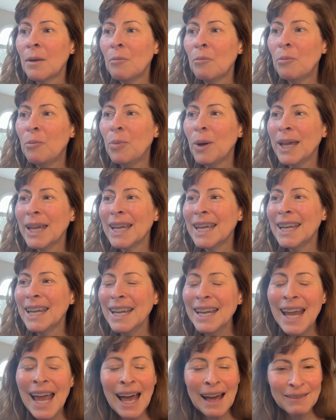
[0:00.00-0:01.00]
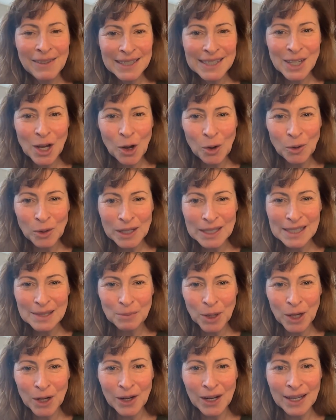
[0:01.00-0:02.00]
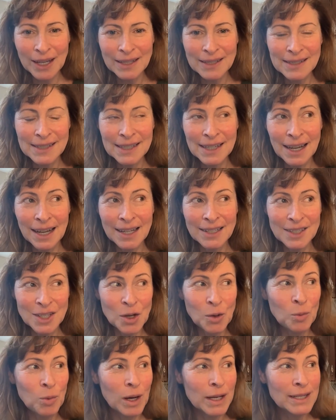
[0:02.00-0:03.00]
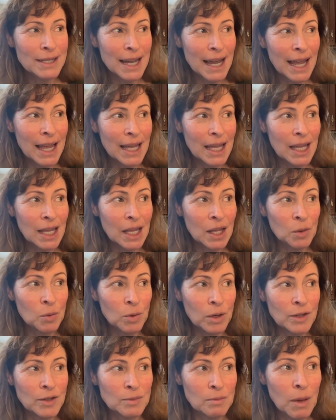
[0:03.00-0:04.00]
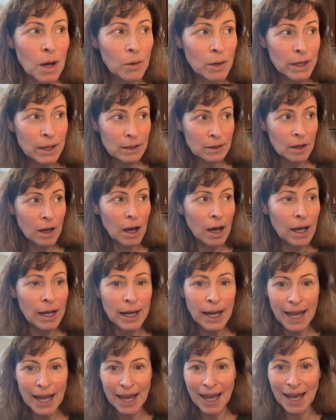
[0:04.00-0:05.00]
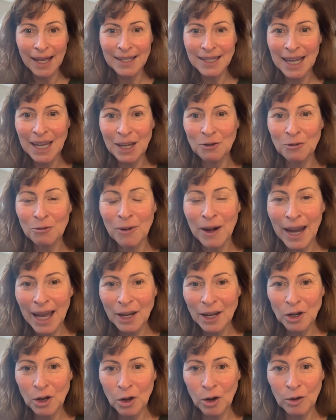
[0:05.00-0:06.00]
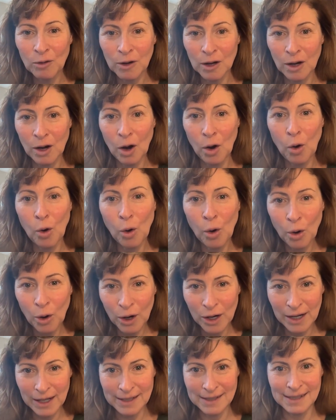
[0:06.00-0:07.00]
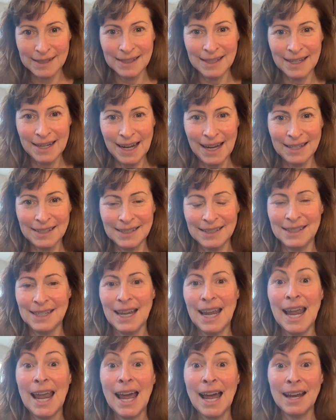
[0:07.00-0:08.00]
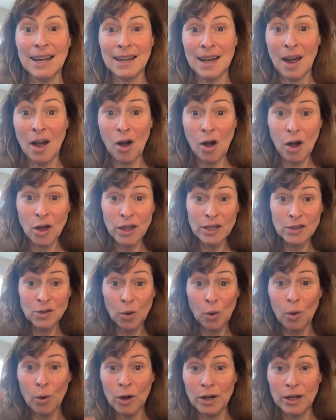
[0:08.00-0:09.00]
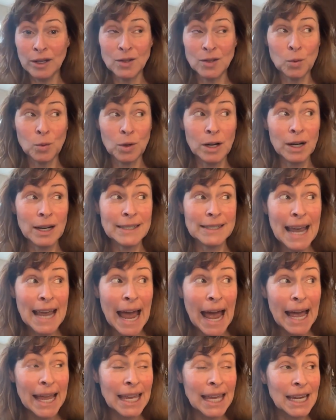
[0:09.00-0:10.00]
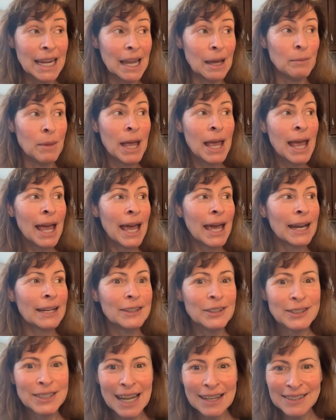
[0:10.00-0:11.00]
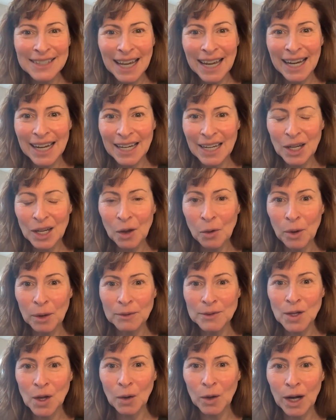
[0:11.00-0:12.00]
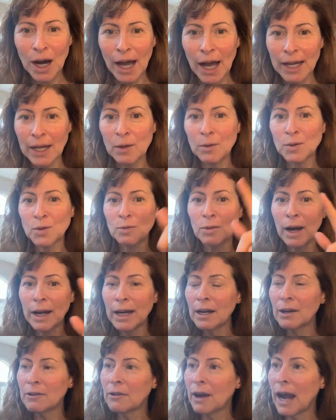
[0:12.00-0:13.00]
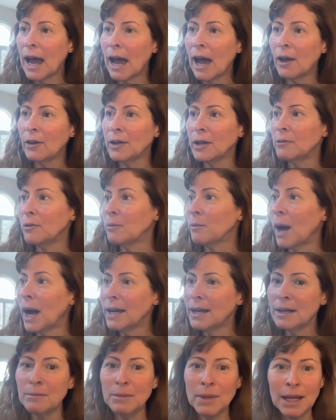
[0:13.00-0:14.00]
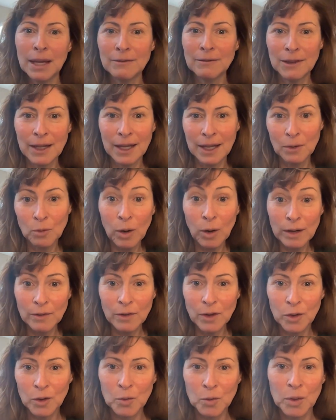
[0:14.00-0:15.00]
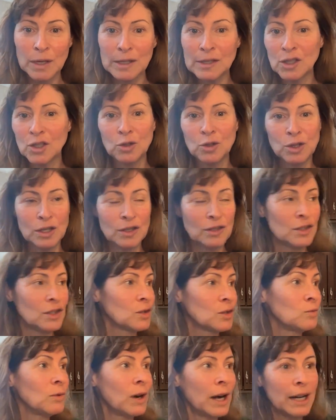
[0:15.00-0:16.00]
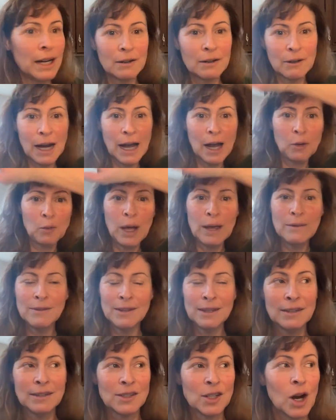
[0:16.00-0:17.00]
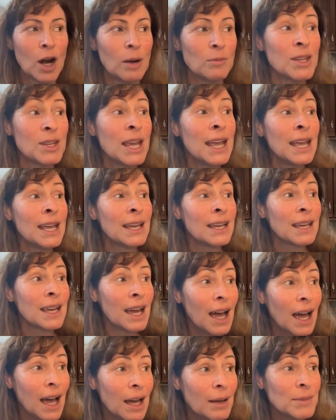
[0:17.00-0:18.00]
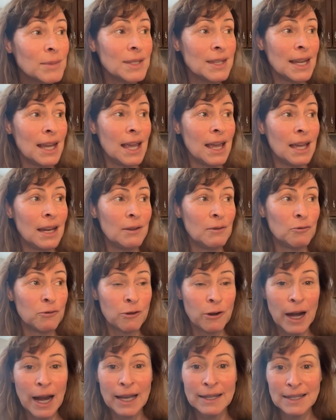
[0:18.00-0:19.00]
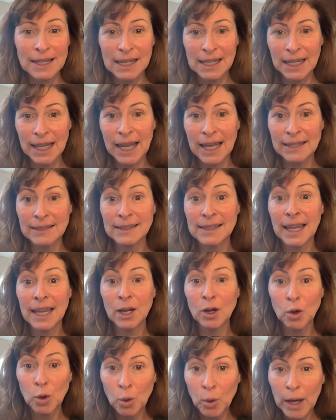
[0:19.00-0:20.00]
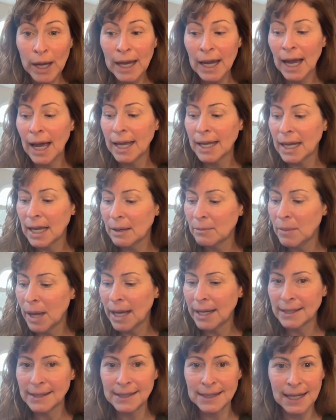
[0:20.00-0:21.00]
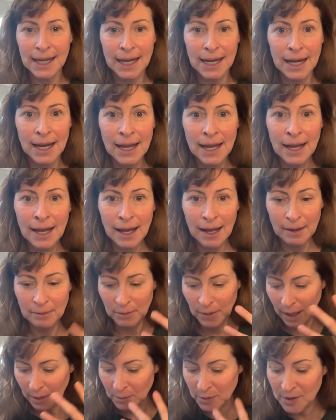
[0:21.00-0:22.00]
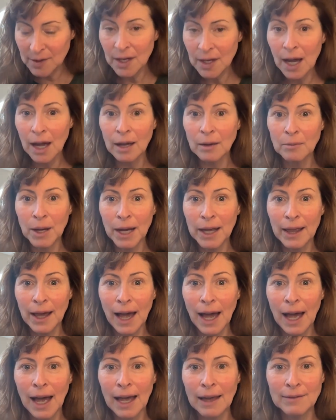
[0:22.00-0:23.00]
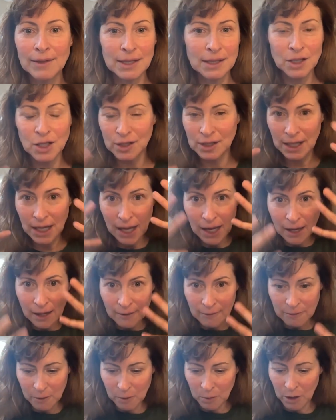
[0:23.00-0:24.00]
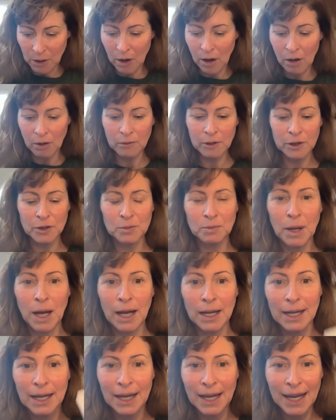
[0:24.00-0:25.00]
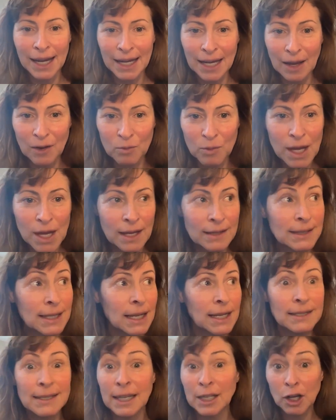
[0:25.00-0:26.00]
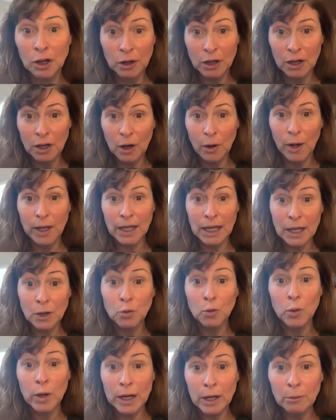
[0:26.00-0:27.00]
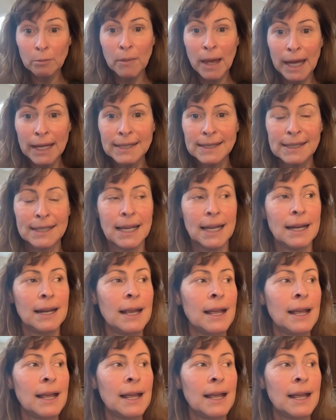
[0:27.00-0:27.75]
But he didn't have his own experience until one day he was mowing the lawn and he ran over a hornet's nest, and all these hornets were attacking him. And I looked outside. I didn't know what was going on. He was running around. He reminded me of like one of the Three Stooges, just running around, waving his arms, comes in frantically and is like, quick, I need medicine. I'm stung by the hives, just everywhere, all over his body. And I gave him this. And he's like, no, I need real medicine.